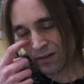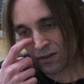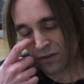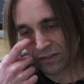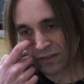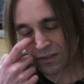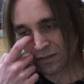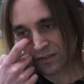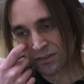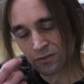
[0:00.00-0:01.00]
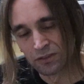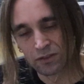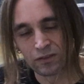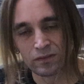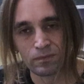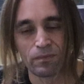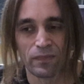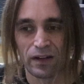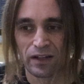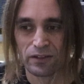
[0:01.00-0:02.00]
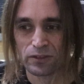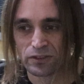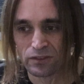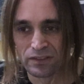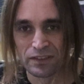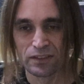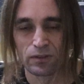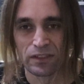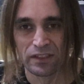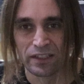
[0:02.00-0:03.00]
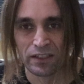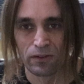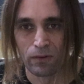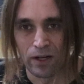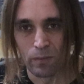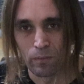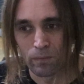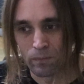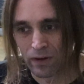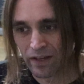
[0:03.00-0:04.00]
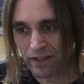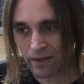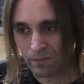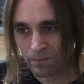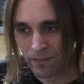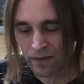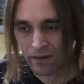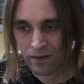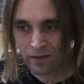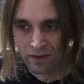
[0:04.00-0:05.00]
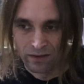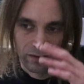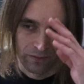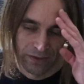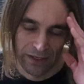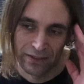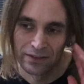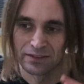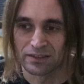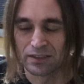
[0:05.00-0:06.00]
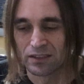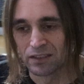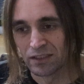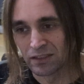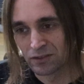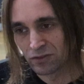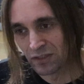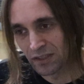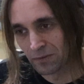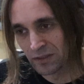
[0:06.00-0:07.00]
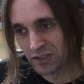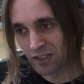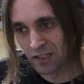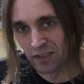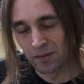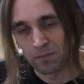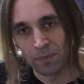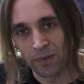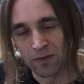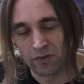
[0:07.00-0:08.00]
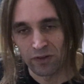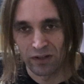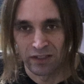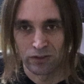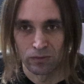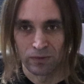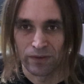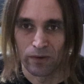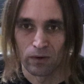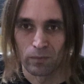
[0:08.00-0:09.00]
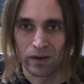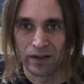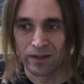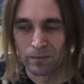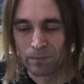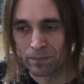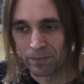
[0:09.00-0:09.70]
You can, soon I reduce it, you can hear what I'm playing. And that is a trick which I usually do with all my